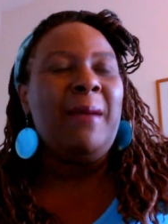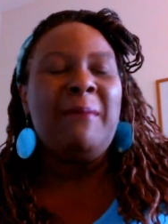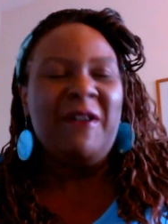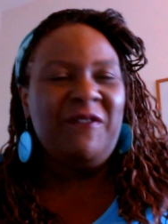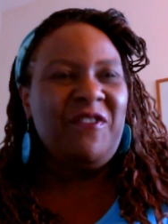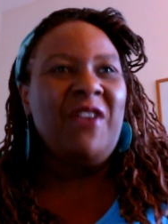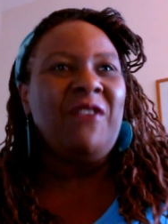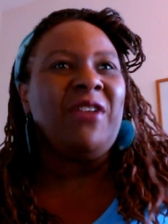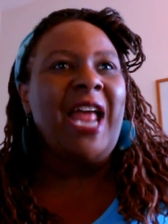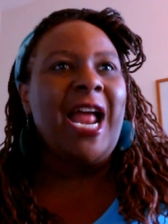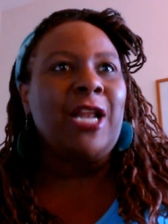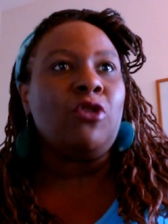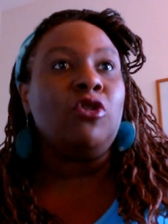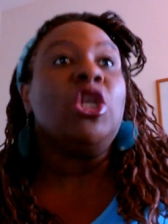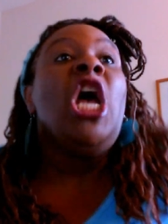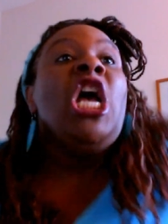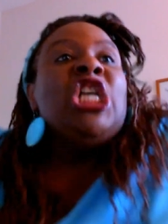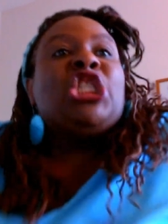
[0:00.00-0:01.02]
my favorite actor
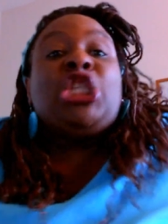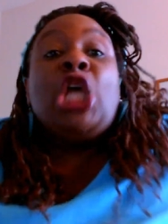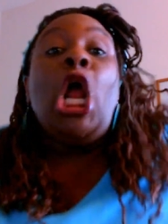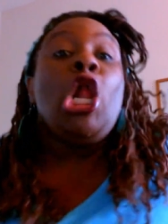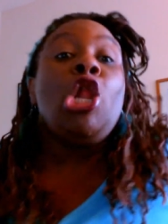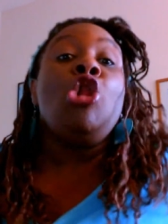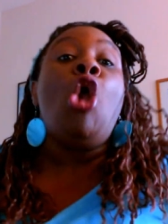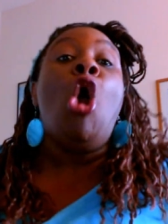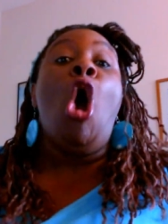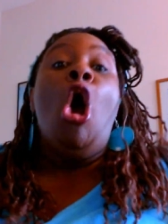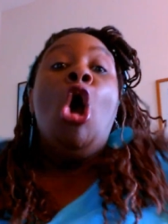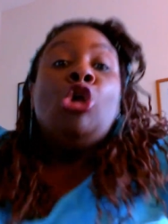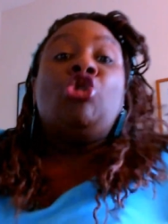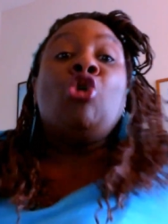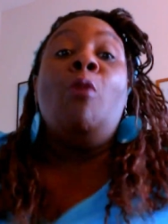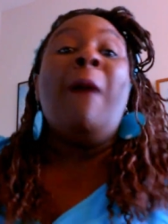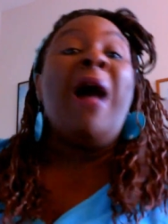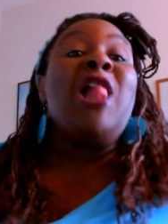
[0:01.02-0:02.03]
is, say hello
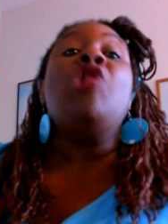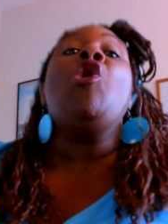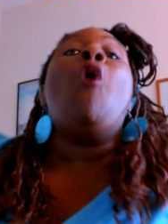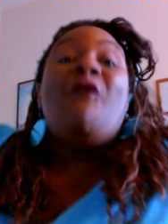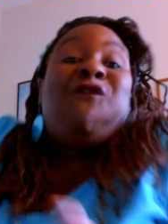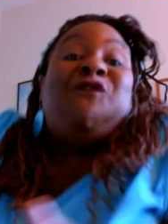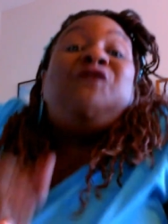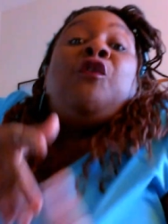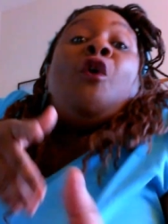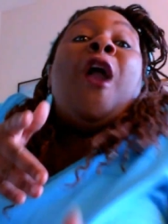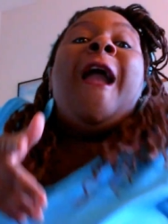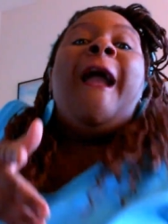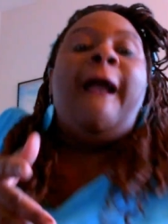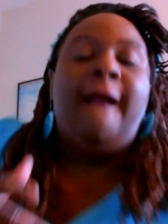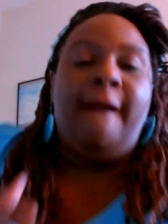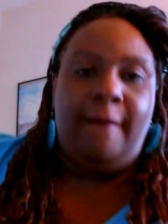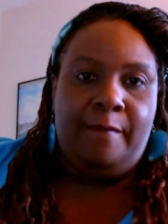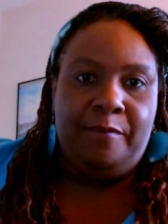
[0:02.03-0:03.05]
to my little
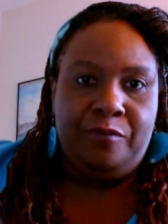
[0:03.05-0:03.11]
friend.